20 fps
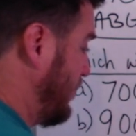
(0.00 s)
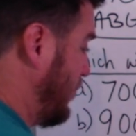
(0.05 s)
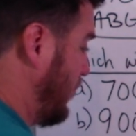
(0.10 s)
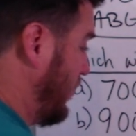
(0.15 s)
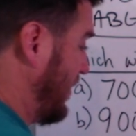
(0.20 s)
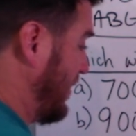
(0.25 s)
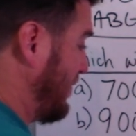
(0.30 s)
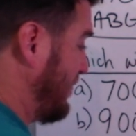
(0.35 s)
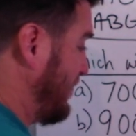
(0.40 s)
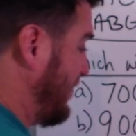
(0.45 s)

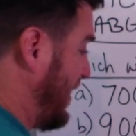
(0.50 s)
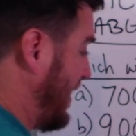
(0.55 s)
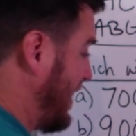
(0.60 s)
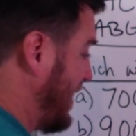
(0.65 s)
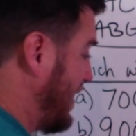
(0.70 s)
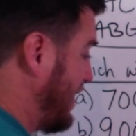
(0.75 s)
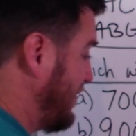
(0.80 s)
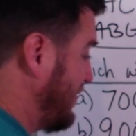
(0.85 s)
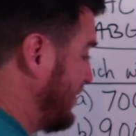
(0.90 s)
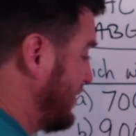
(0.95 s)
point
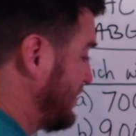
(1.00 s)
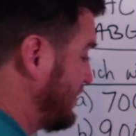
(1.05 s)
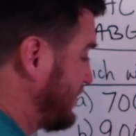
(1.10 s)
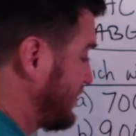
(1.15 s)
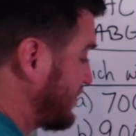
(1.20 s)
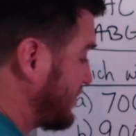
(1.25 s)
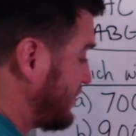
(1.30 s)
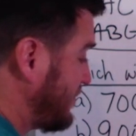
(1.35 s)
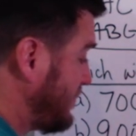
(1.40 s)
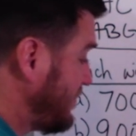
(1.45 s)
five.
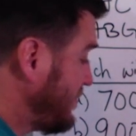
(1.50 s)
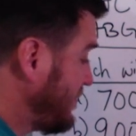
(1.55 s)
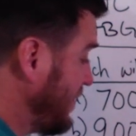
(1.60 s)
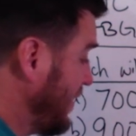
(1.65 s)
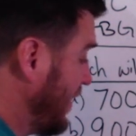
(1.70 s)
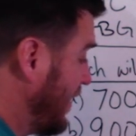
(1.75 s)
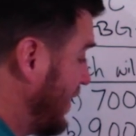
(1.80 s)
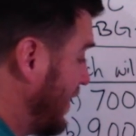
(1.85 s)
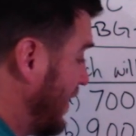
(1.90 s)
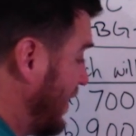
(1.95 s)

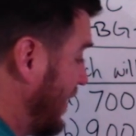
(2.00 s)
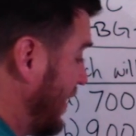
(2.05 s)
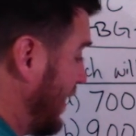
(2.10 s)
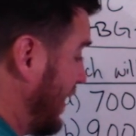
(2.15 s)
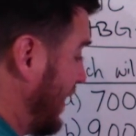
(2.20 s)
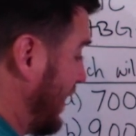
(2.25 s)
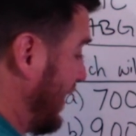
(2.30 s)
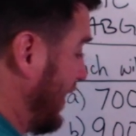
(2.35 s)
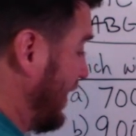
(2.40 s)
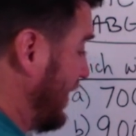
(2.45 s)

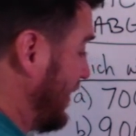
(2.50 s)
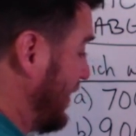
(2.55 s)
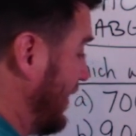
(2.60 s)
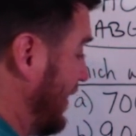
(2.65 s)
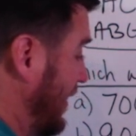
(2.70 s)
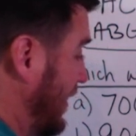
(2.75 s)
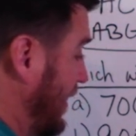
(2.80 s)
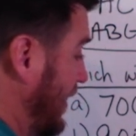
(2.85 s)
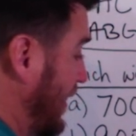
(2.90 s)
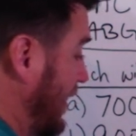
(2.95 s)

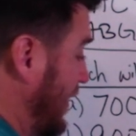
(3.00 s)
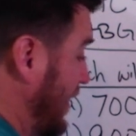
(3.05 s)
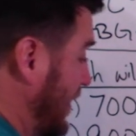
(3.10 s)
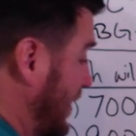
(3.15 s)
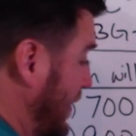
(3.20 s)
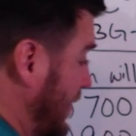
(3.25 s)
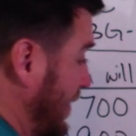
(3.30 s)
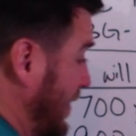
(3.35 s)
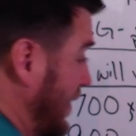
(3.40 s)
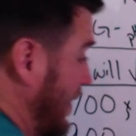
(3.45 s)
And
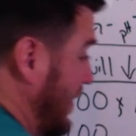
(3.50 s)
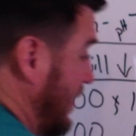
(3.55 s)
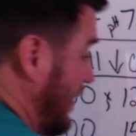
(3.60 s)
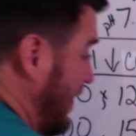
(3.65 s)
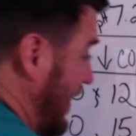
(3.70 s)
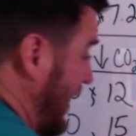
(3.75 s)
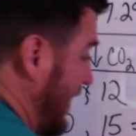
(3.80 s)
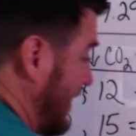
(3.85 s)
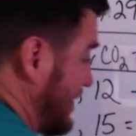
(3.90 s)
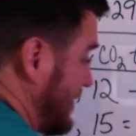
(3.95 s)

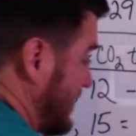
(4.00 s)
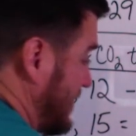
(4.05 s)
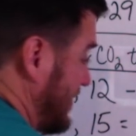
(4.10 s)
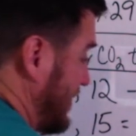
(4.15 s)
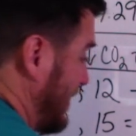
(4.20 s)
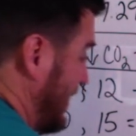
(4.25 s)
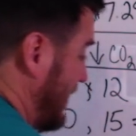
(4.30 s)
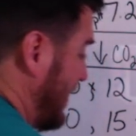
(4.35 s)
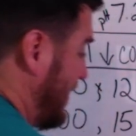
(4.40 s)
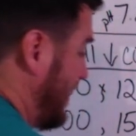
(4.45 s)

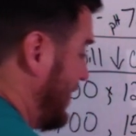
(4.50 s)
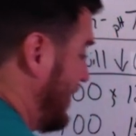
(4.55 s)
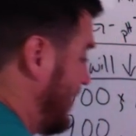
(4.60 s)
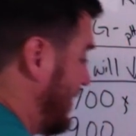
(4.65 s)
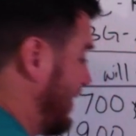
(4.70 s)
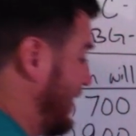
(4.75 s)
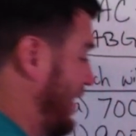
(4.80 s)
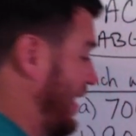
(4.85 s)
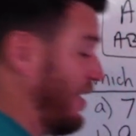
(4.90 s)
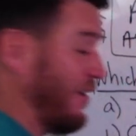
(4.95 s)
that's
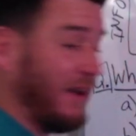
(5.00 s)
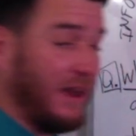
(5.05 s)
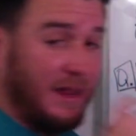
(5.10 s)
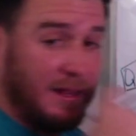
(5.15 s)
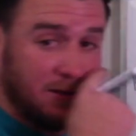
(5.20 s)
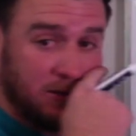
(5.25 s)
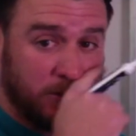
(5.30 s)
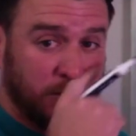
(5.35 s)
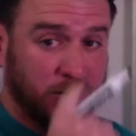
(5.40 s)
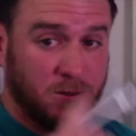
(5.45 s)
our
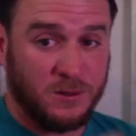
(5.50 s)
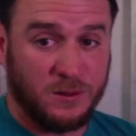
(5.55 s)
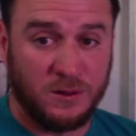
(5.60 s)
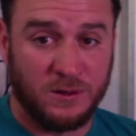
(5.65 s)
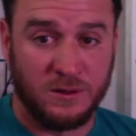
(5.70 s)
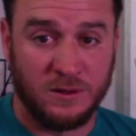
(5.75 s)
answer.